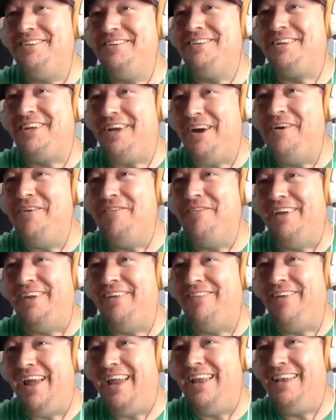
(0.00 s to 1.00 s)
due to COVID,
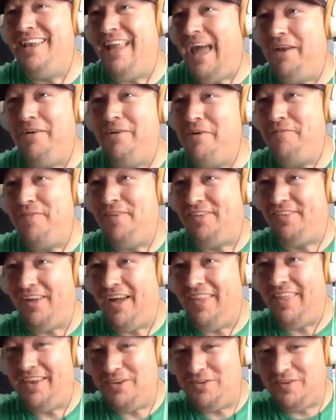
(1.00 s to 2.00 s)
right? I don't know if you
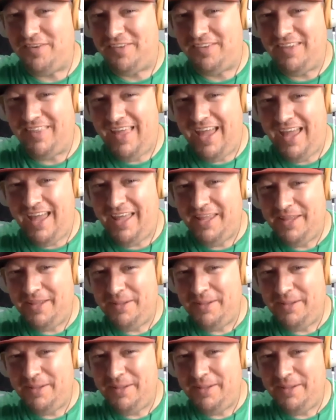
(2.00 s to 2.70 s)
saw that. Did you see that?